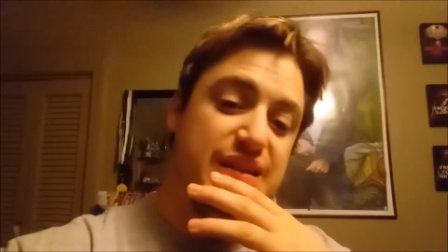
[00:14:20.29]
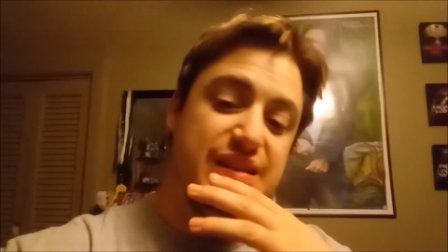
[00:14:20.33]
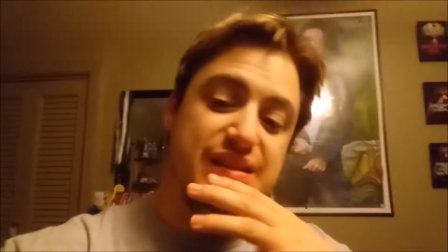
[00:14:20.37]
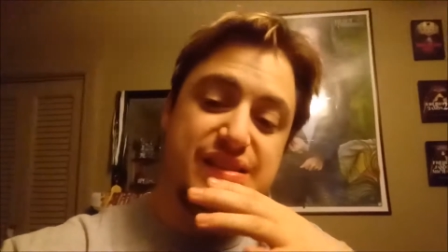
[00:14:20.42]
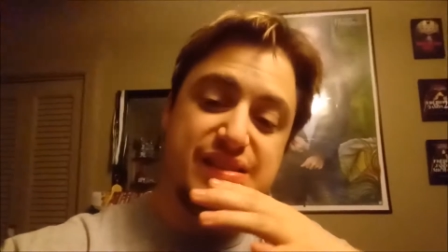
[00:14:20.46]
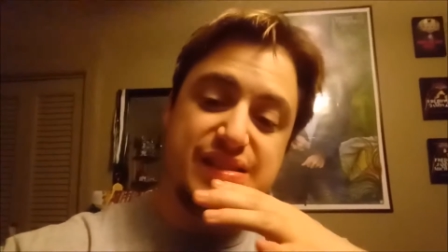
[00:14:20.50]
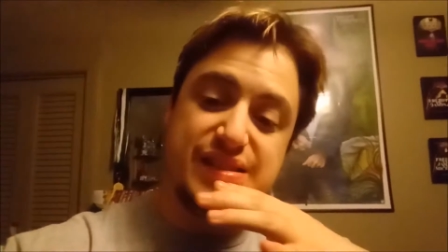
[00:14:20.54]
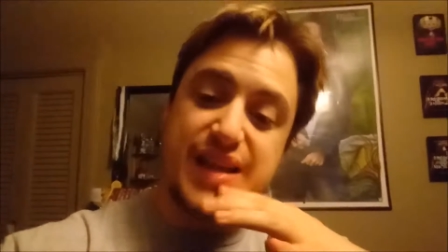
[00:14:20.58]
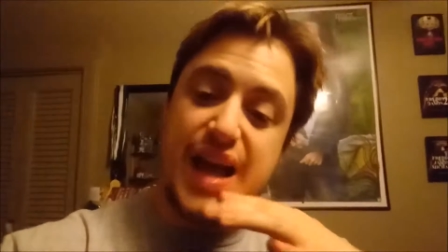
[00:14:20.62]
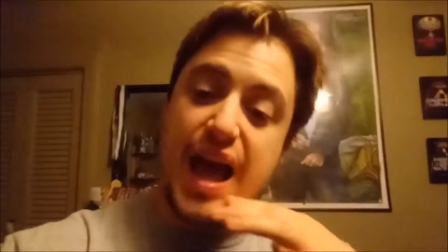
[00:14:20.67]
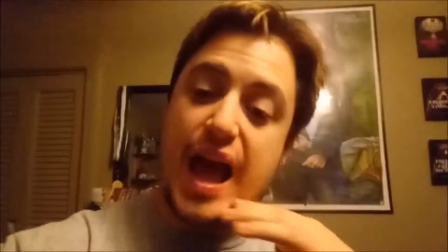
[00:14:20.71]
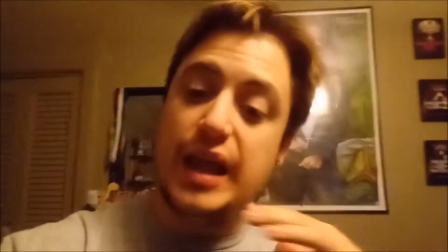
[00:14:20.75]

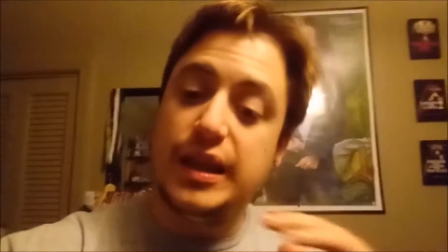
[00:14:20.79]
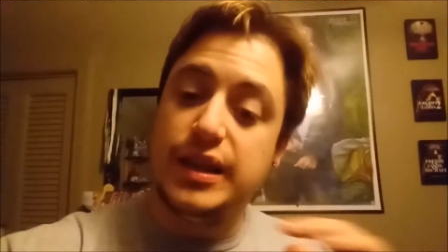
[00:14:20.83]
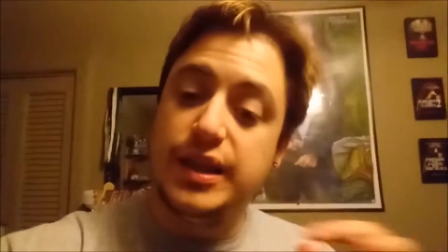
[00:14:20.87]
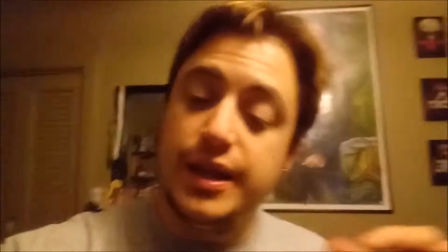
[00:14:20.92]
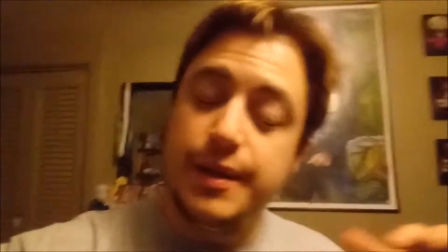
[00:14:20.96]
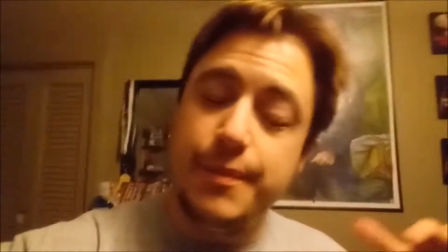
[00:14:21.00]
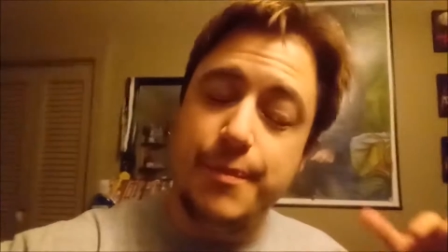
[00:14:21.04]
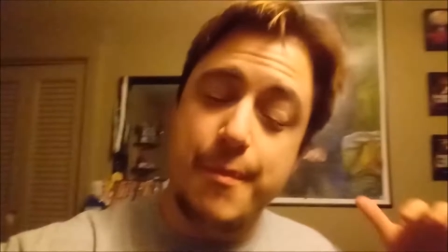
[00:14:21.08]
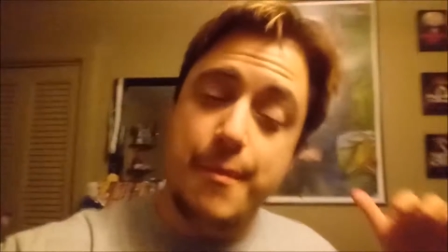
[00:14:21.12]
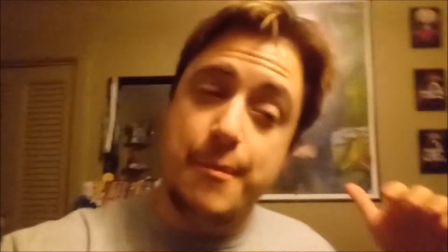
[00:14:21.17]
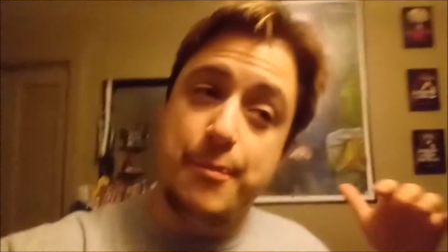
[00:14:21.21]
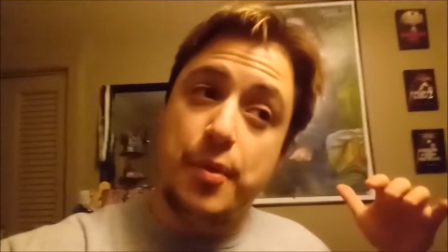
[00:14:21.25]

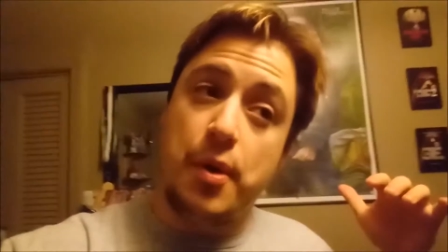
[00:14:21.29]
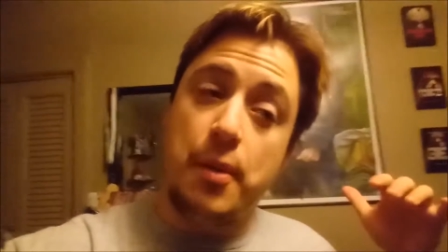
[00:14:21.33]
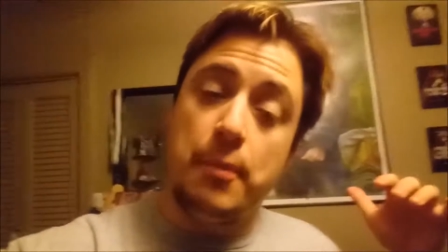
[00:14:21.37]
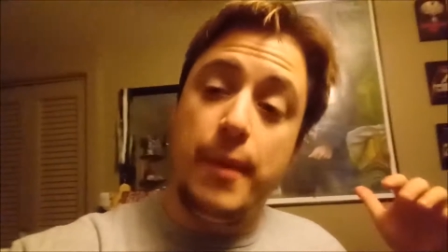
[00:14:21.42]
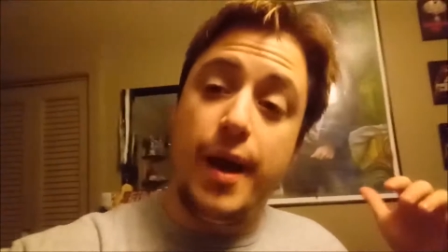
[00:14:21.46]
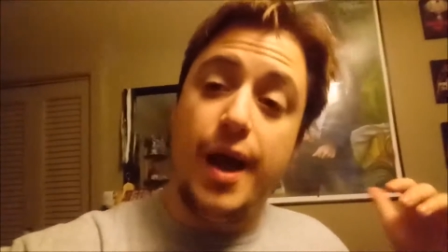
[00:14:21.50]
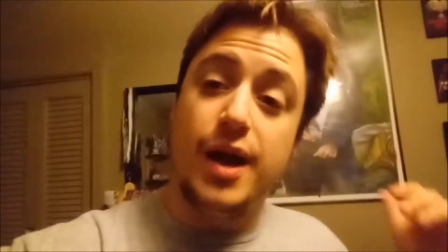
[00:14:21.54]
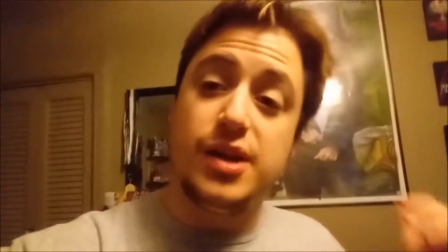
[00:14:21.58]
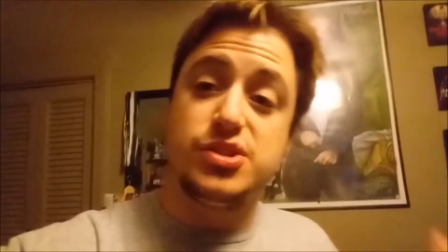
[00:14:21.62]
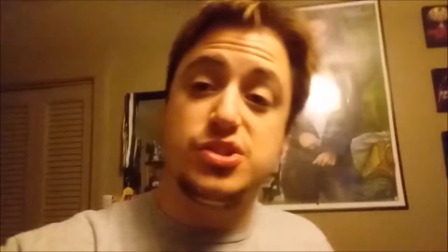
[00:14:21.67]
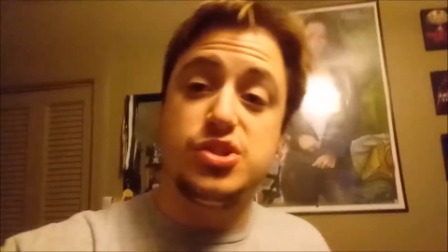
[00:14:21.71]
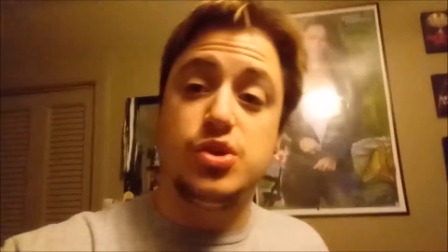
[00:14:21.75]
sadly
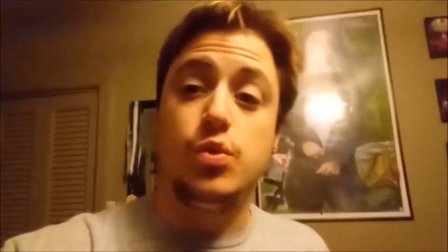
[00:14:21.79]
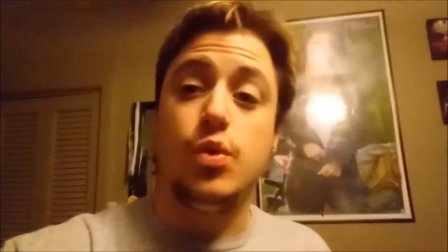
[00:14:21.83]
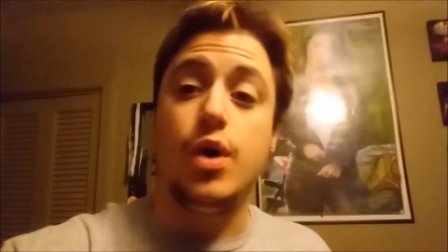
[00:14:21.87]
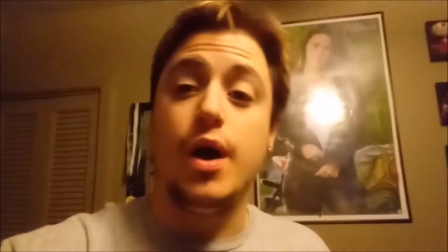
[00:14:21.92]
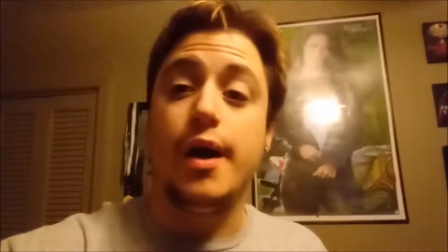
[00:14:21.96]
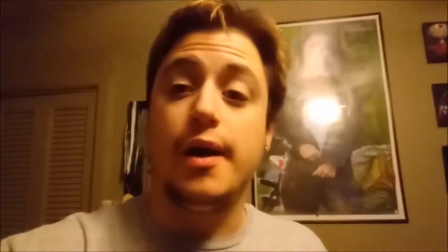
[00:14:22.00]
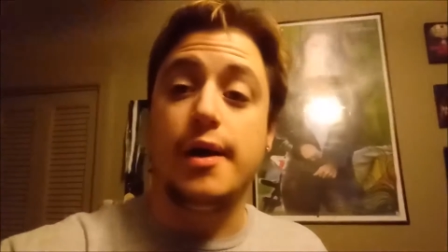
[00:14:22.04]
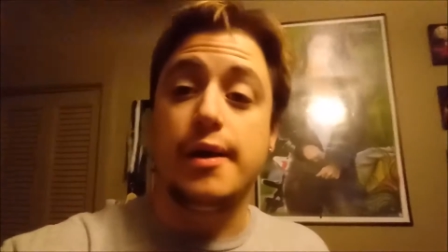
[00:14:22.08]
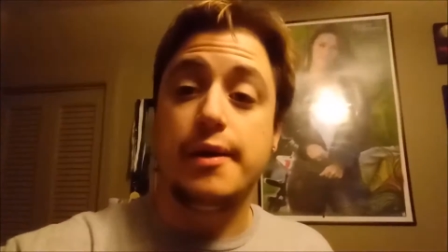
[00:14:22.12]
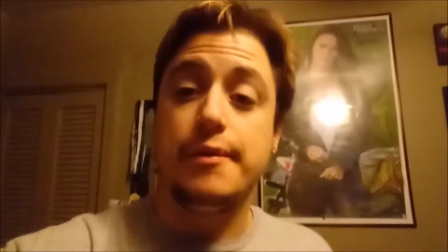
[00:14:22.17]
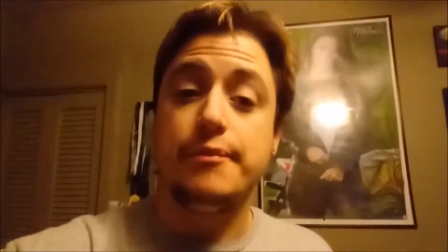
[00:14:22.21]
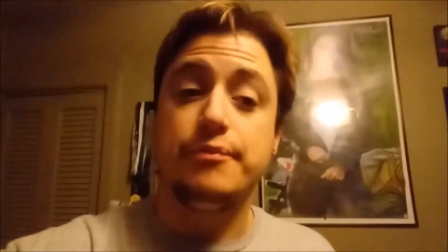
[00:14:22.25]
passed
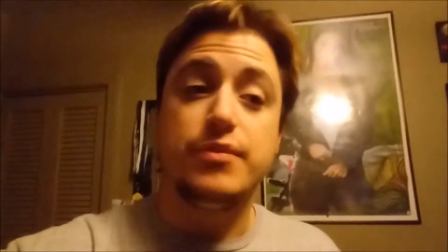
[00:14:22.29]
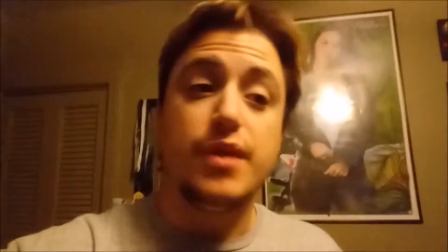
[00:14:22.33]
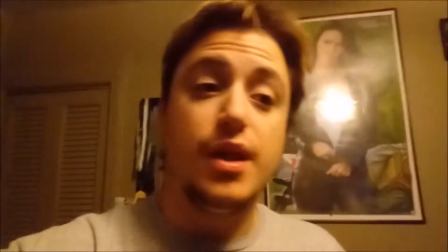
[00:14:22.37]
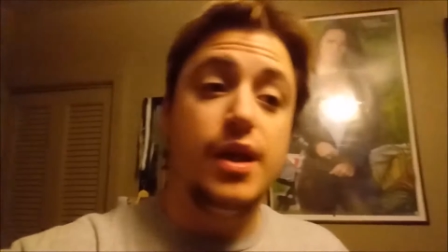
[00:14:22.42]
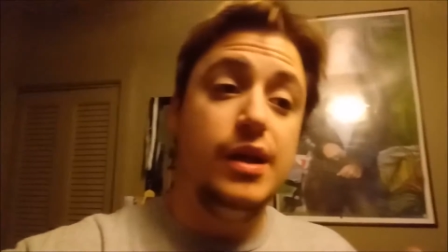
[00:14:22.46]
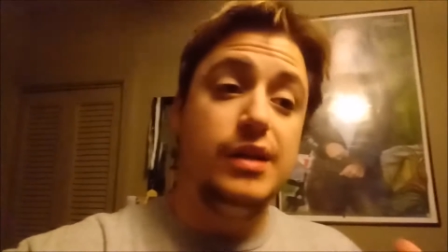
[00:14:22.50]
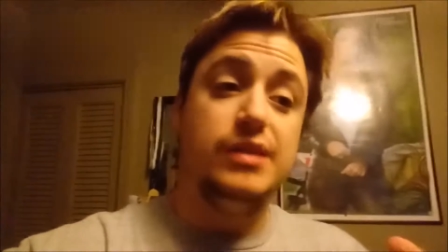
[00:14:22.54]
away,